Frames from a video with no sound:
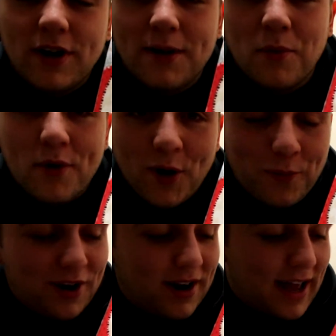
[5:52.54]
Got number one
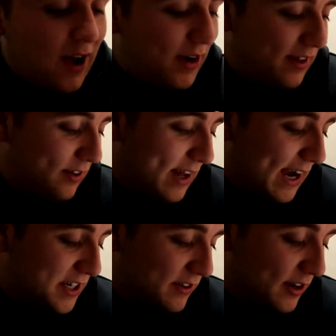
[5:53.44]
open here now, and inside
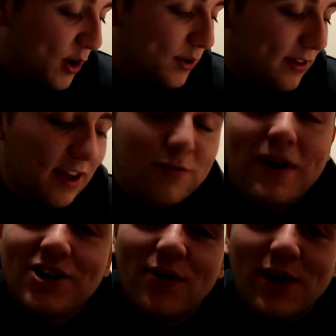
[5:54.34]
actually has a note that says,
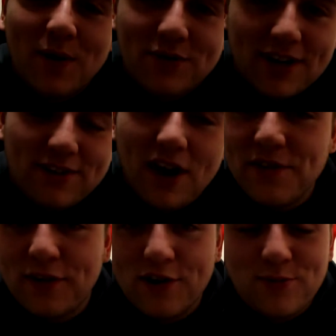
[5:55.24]
make sure you have sent off
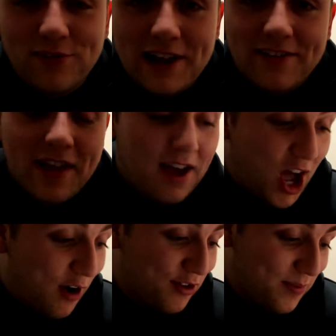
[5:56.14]
your Christmas list,
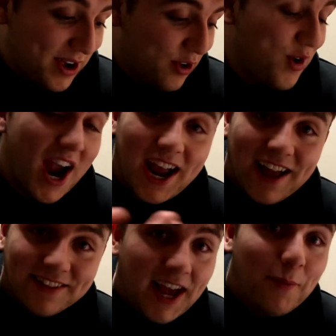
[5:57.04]
obviously because we are
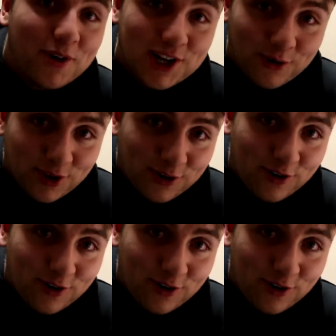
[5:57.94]
getting that much closer to